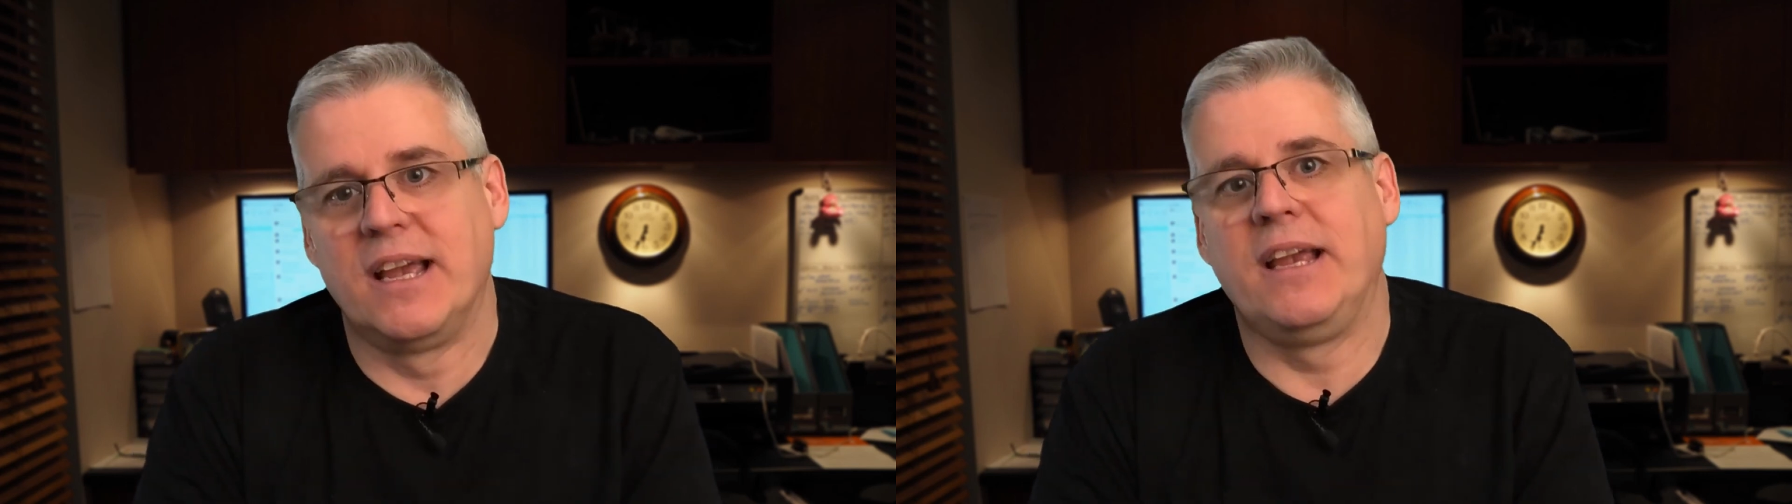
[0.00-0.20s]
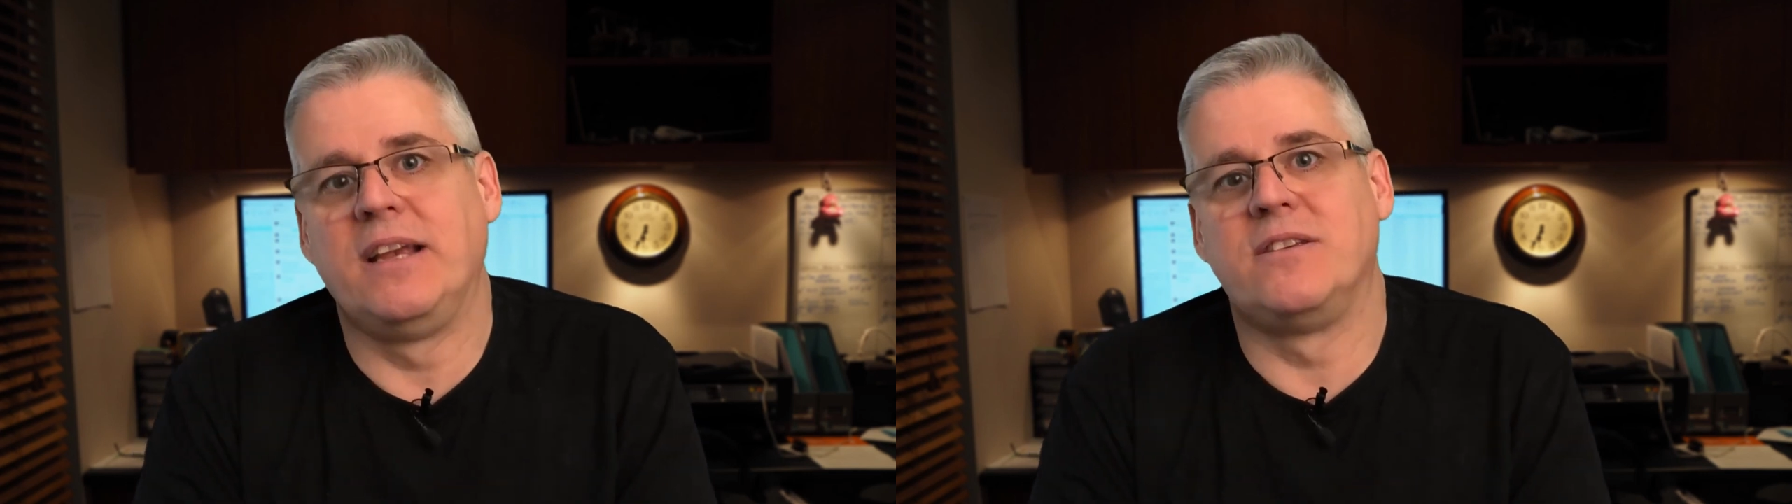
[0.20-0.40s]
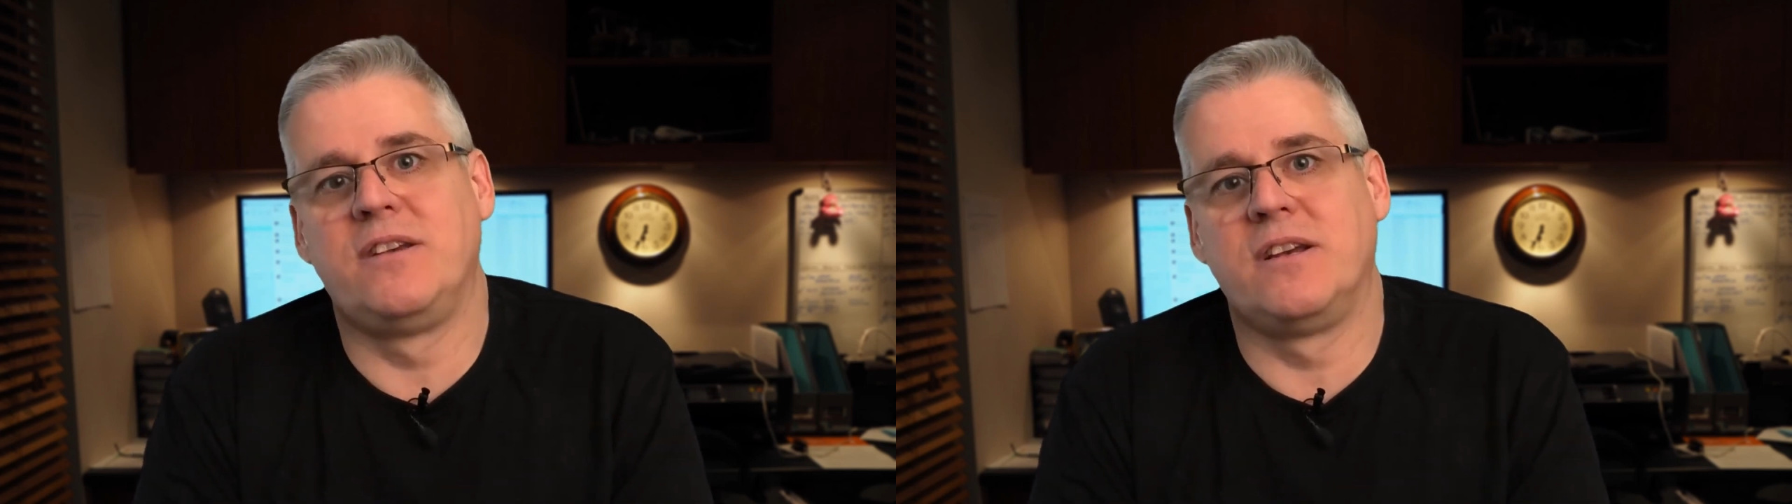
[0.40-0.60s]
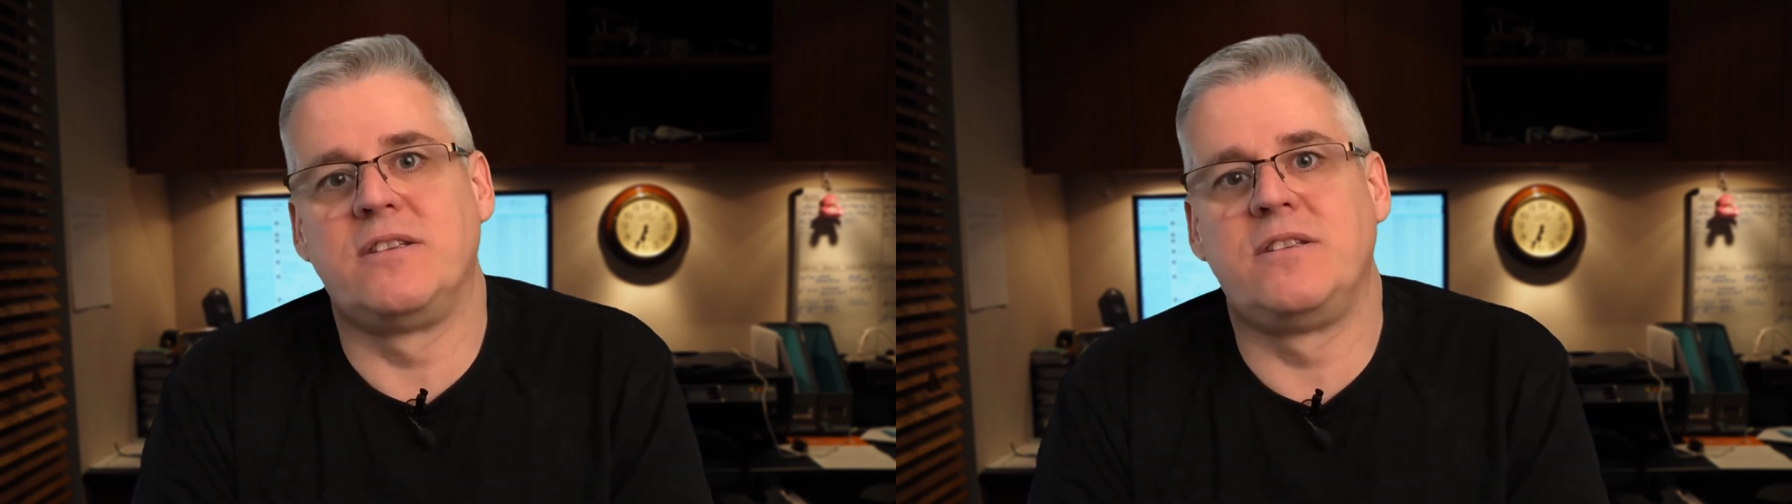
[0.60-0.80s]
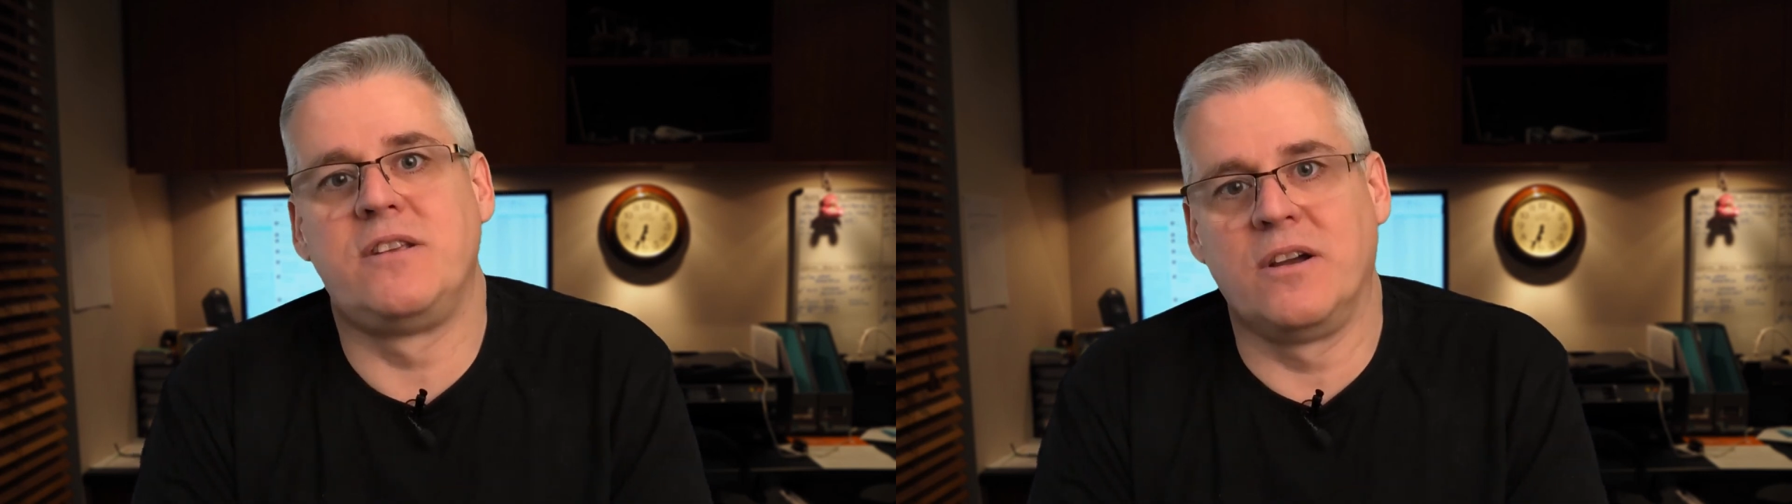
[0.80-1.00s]
is just
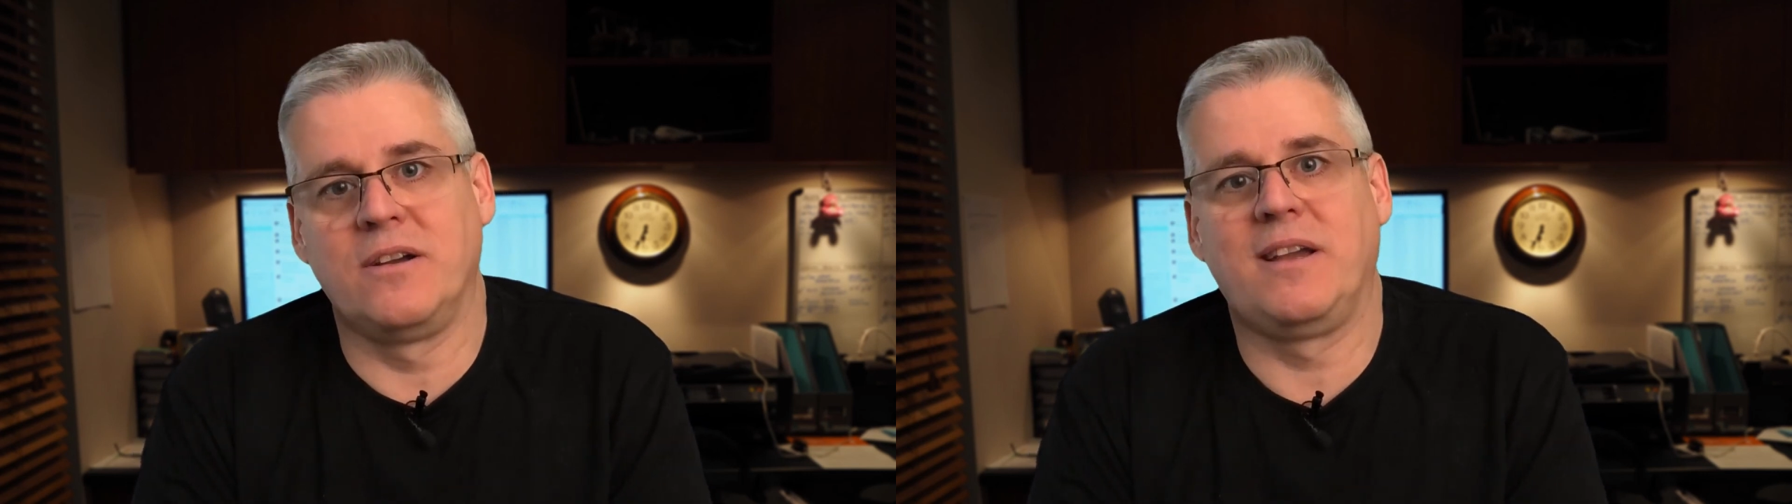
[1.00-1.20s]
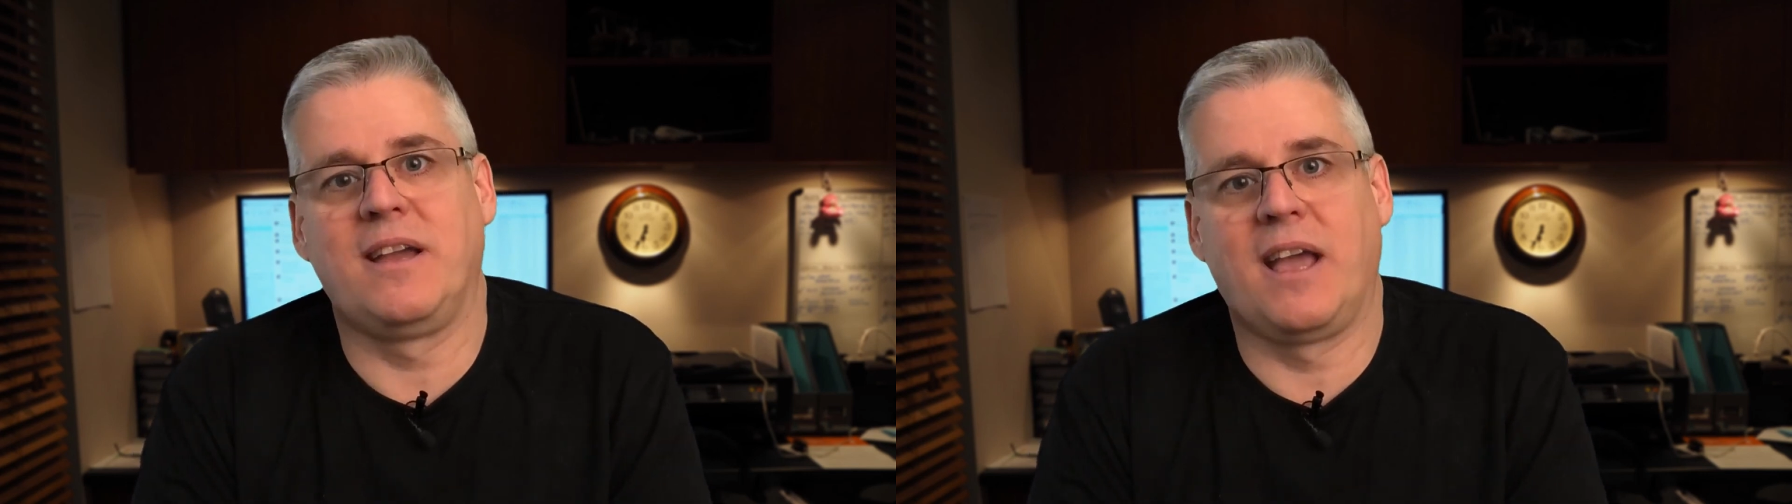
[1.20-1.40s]
don't